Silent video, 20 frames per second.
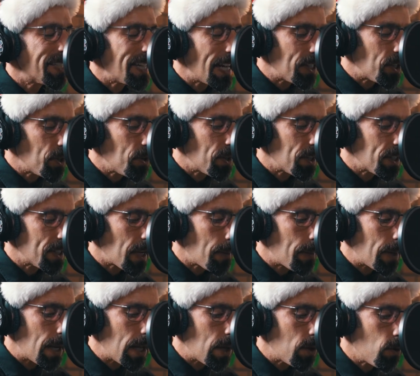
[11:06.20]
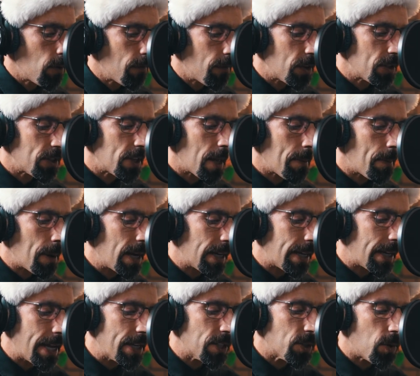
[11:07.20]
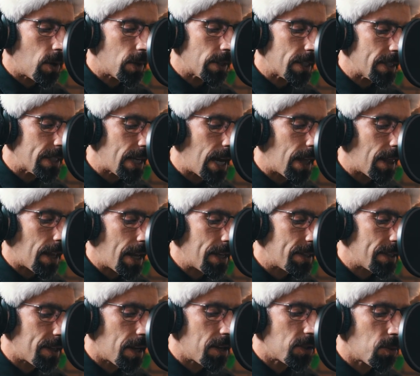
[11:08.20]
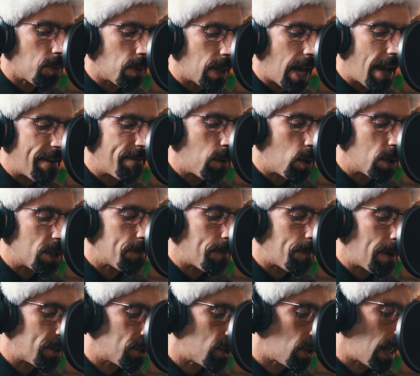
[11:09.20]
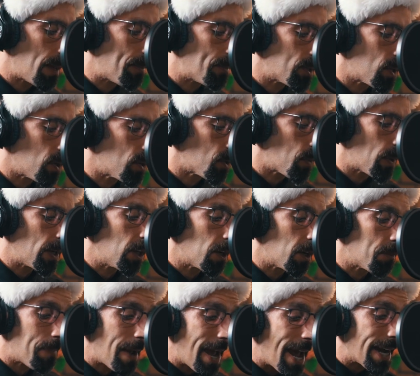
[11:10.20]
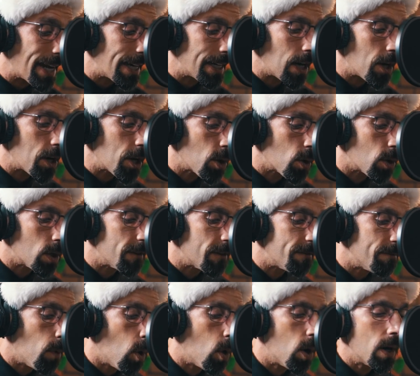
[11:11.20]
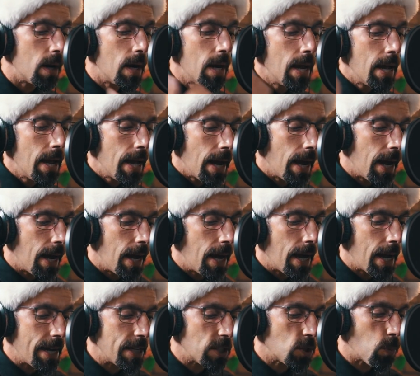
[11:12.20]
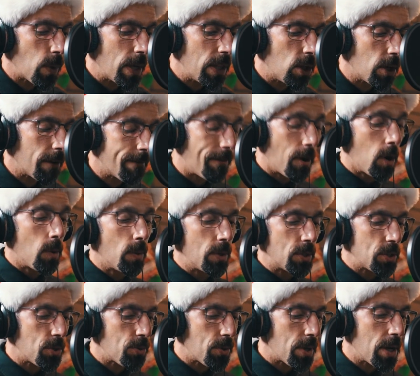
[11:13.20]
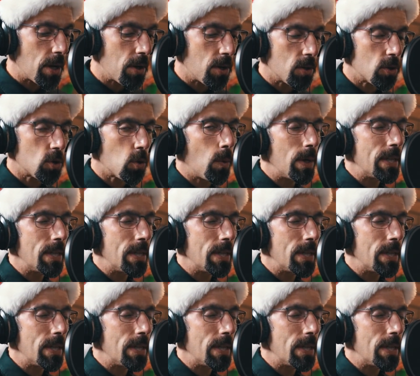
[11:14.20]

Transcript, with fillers: And stay tuned to the CBD University podcast throughout this holiday season. We'll have more special episodes. We look back on our year of more uh, as we look forward to year